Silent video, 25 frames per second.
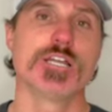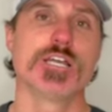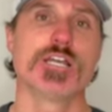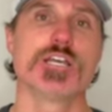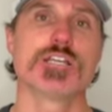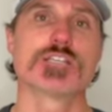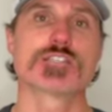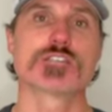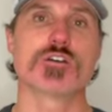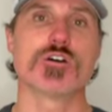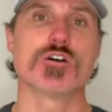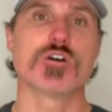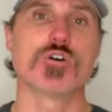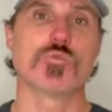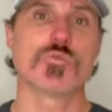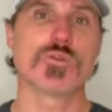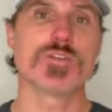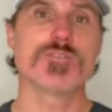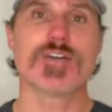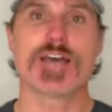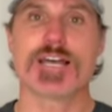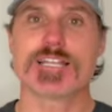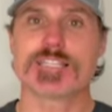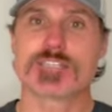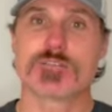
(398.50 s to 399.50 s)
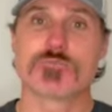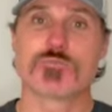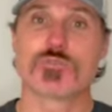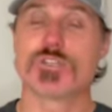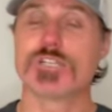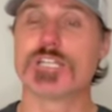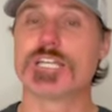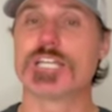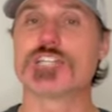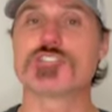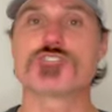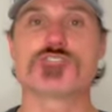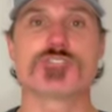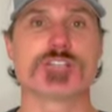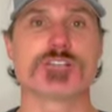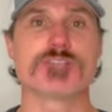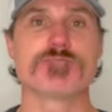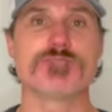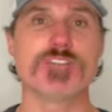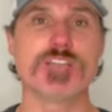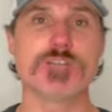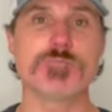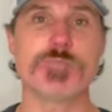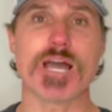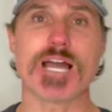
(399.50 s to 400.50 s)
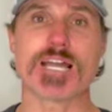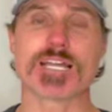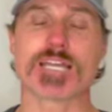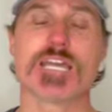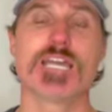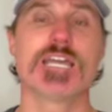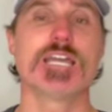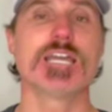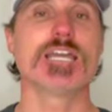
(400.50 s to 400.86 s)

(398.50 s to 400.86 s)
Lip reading: So we've had some really interesting feedback.